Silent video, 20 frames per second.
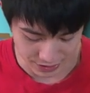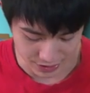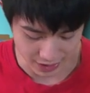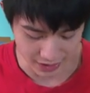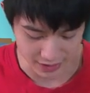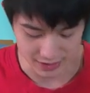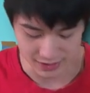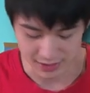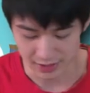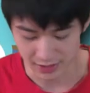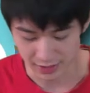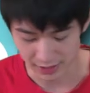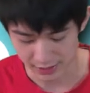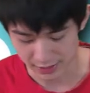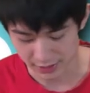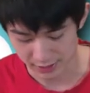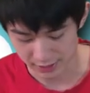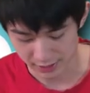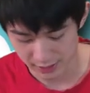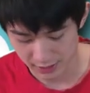Giant
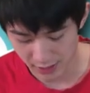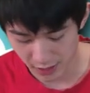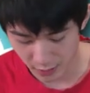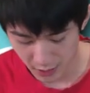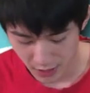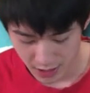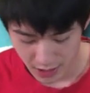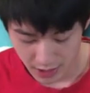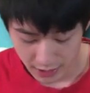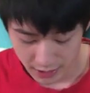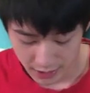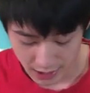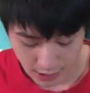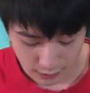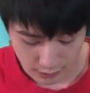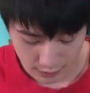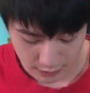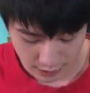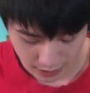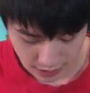Skeleton. So
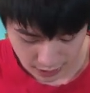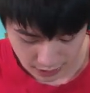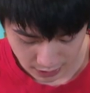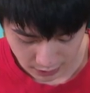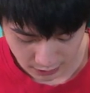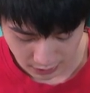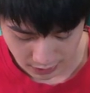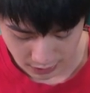now what we're going to